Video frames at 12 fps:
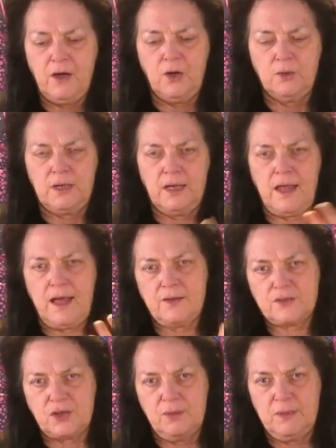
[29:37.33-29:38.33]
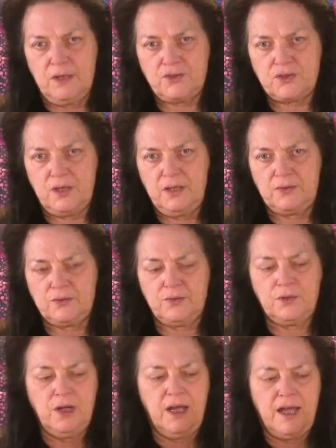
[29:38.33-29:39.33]
Only allow so much
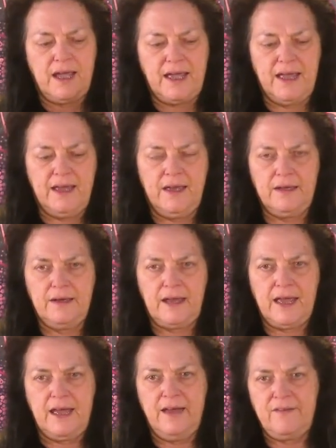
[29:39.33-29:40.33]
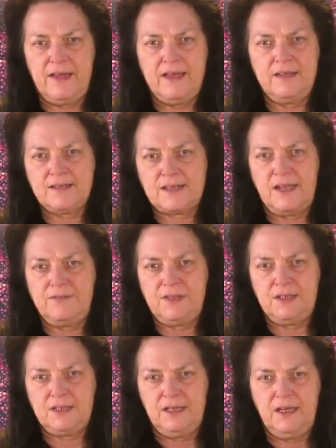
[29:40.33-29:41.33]
enter and have a
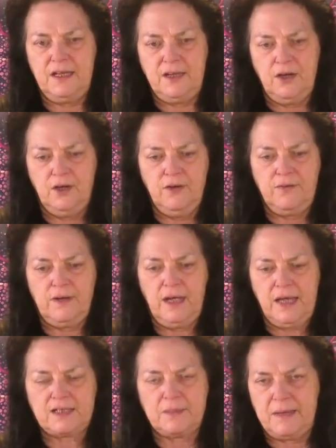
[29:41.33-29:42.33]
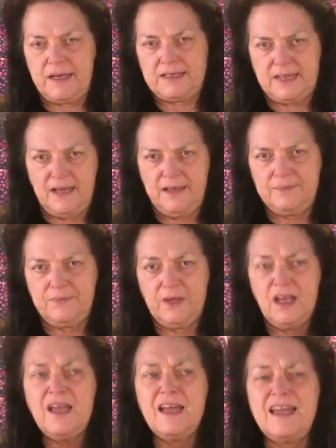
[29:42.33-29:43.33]
safety thing of X amount of time.
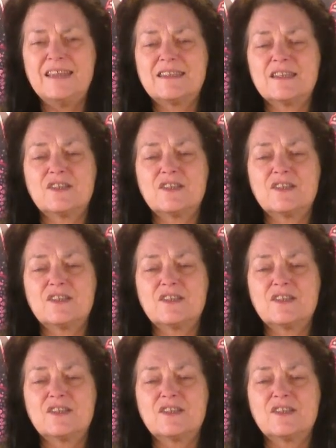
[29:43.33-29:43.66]
It's